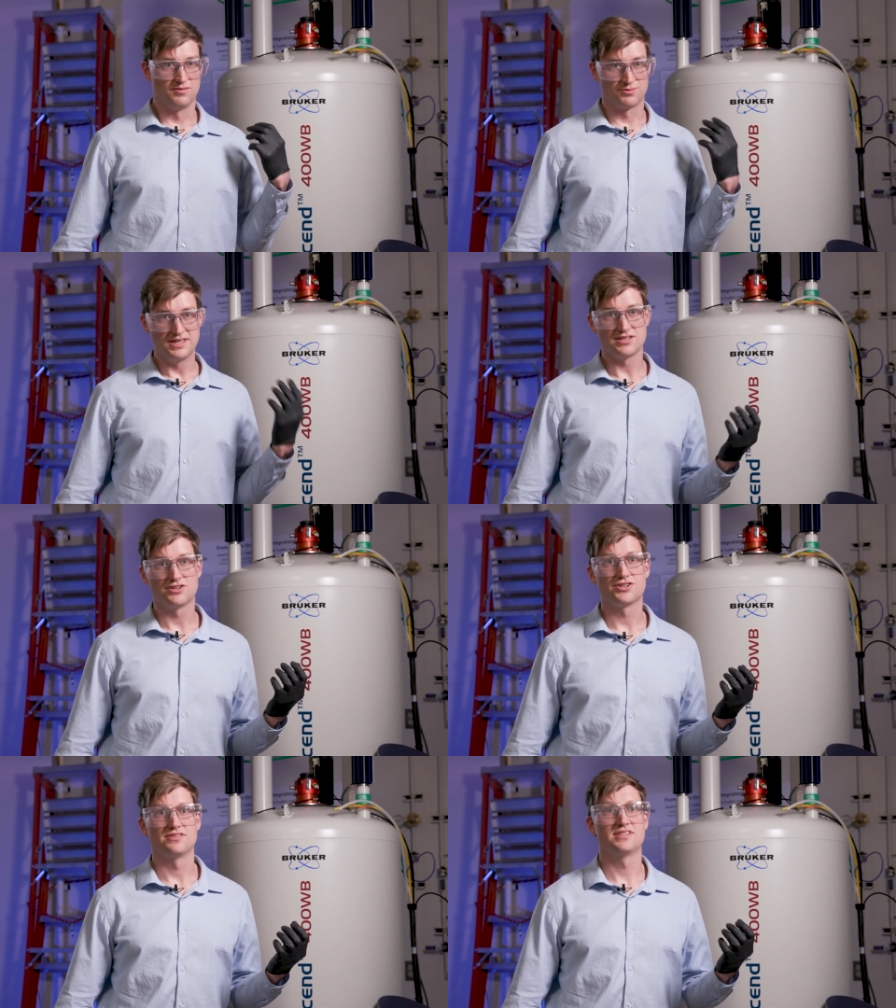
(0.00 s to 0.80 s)

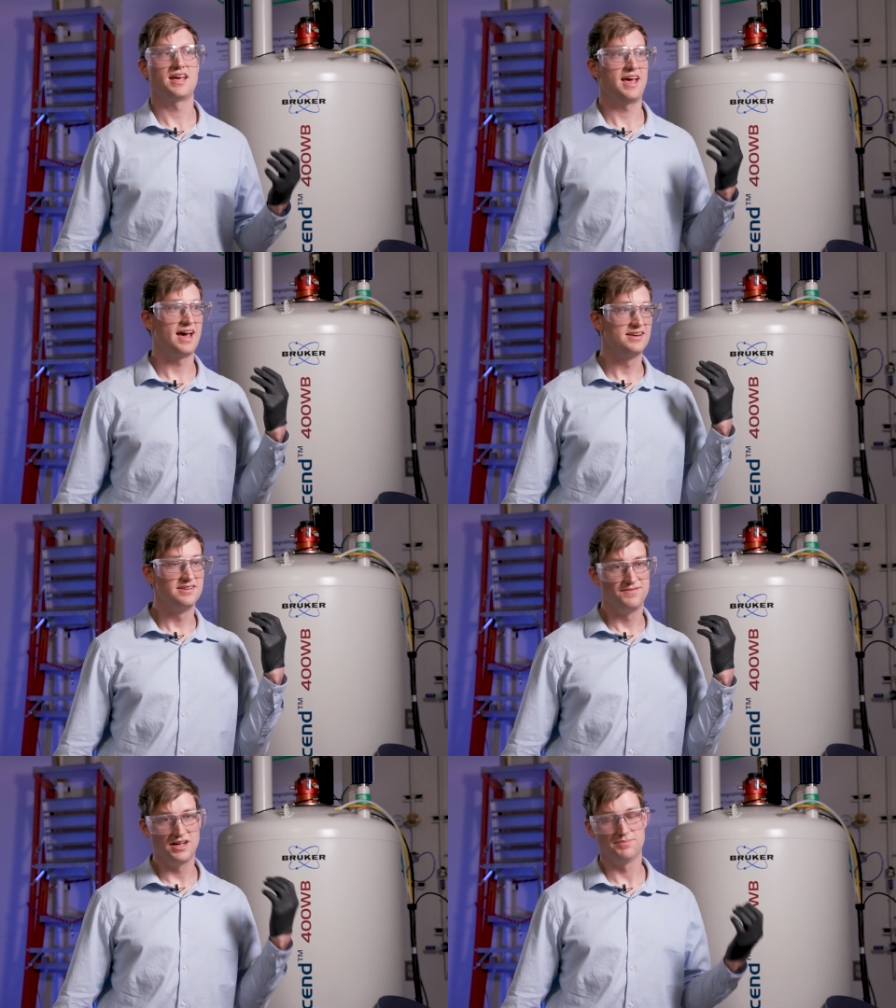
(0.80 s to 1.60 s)
researchers
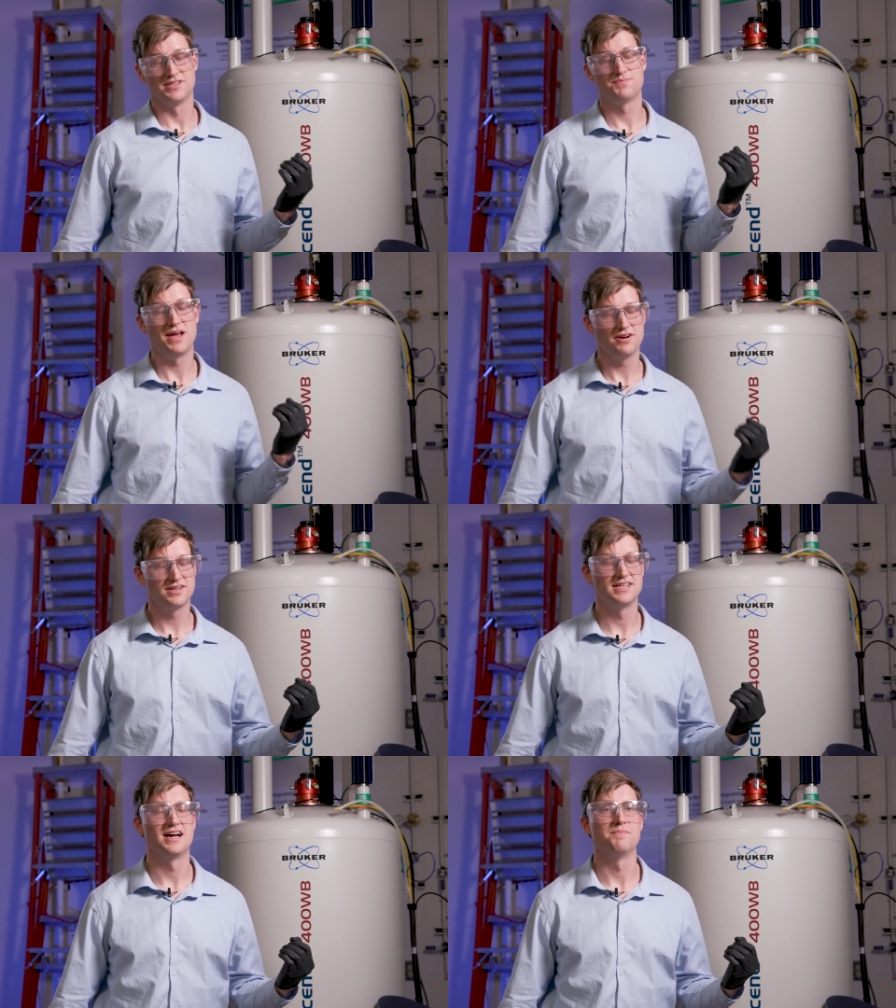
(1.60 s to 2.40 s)
had developed this
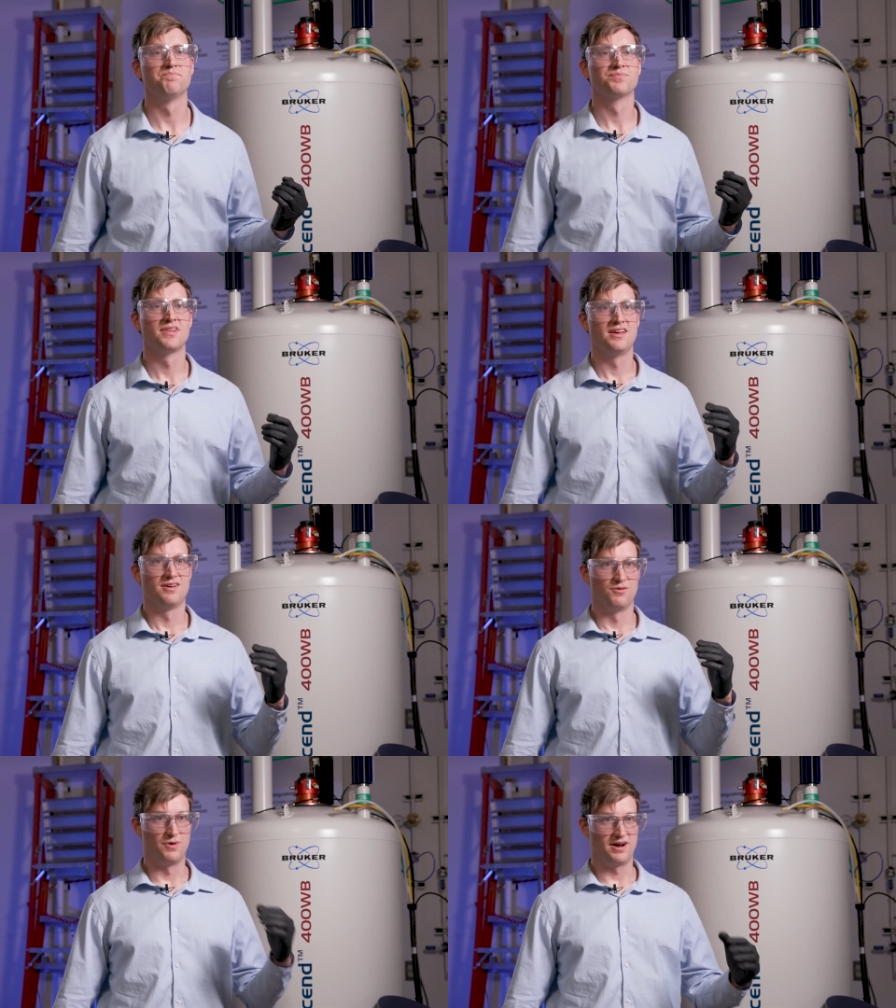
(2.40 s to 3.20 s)
paradigm
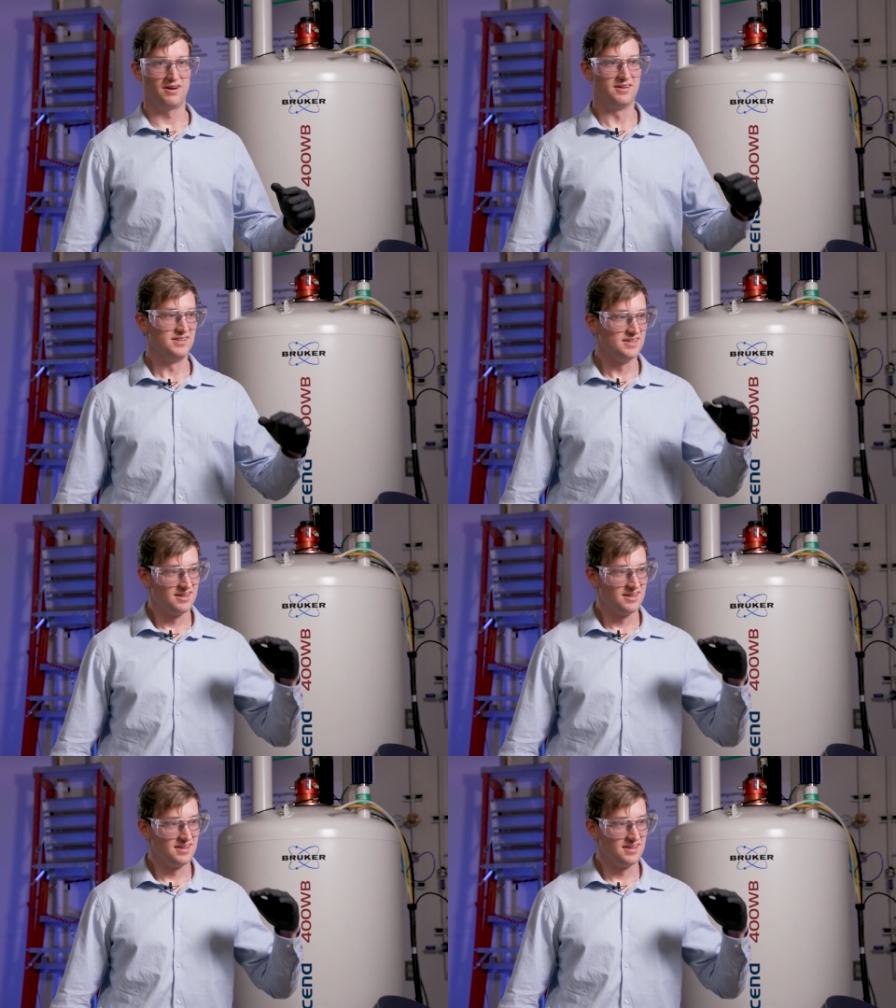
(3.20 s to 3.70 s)
where